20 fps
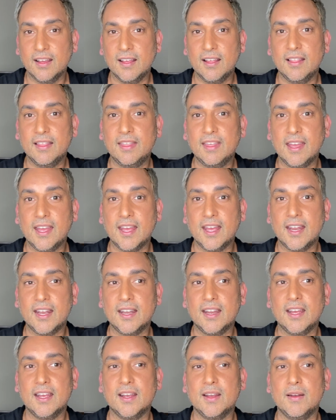
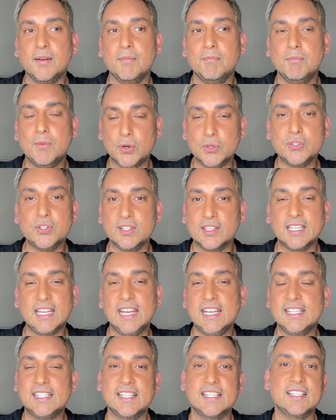then most of the
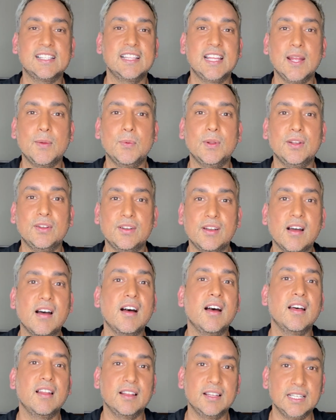cases they will
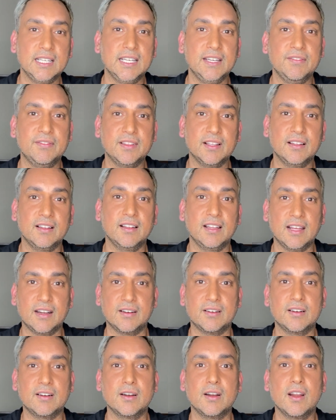not leave the
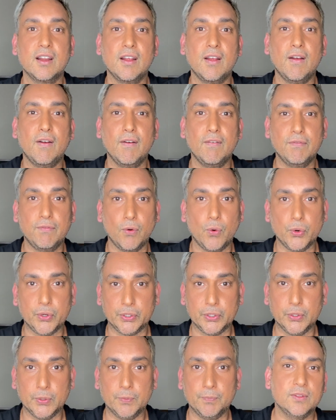letter for
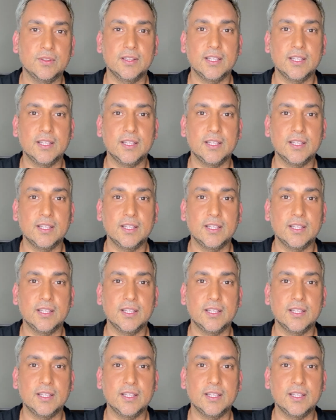you.